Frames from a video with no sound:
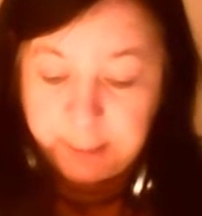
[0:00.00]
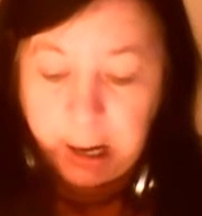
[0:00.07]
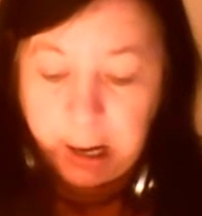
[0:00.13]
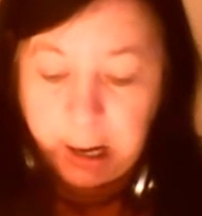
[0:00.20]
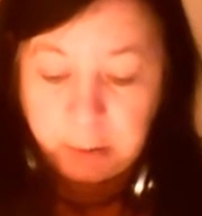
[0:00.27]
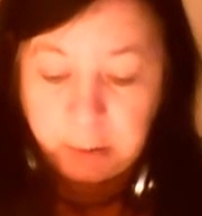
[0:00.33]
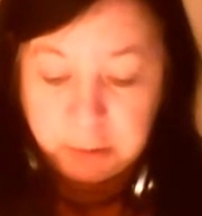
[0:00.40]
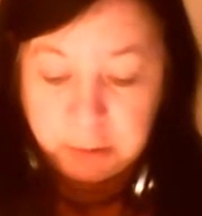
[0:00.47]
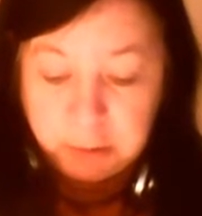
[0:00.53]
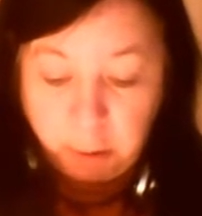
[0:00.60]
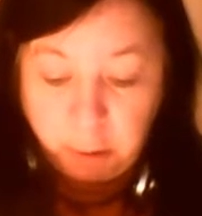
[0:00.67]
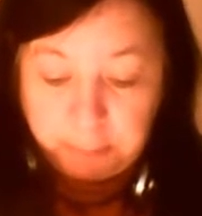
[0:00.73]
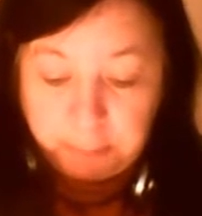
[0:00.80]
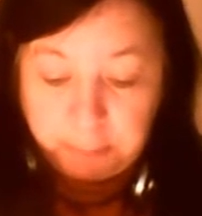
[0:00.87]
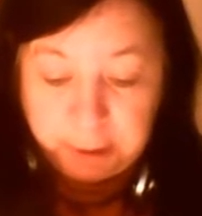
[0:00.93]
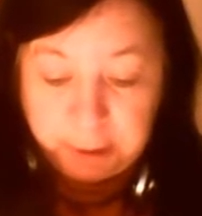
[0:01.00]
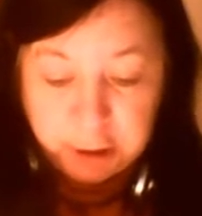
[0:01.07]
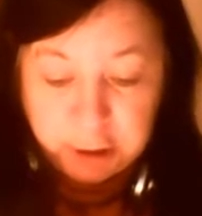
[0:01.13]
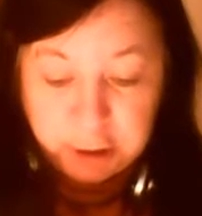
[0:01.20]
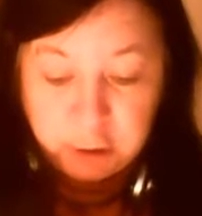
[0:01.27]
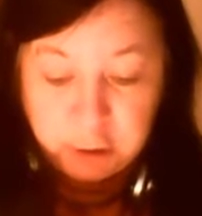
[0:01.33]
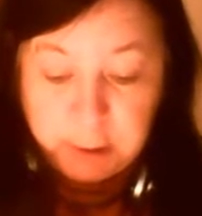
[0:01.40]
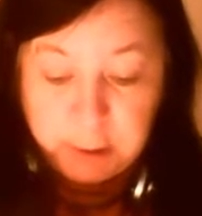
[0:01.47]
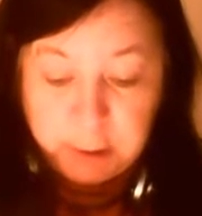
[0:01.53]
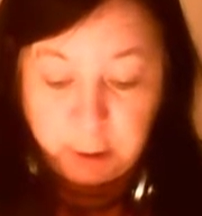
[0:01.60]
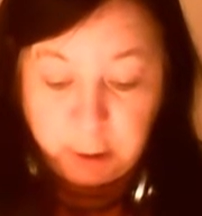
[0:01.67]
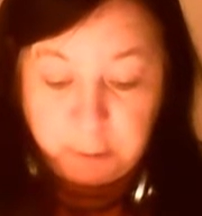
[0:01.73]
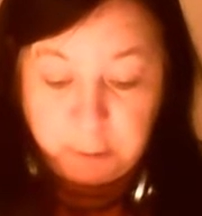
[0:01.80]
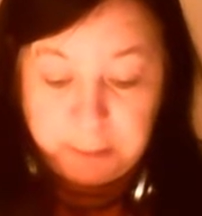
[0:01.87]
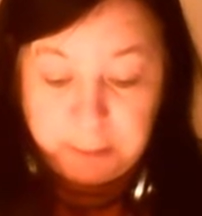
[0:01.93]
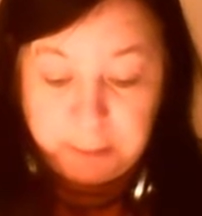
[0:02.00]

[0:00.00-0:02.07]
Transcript: I was wrong because Julia got me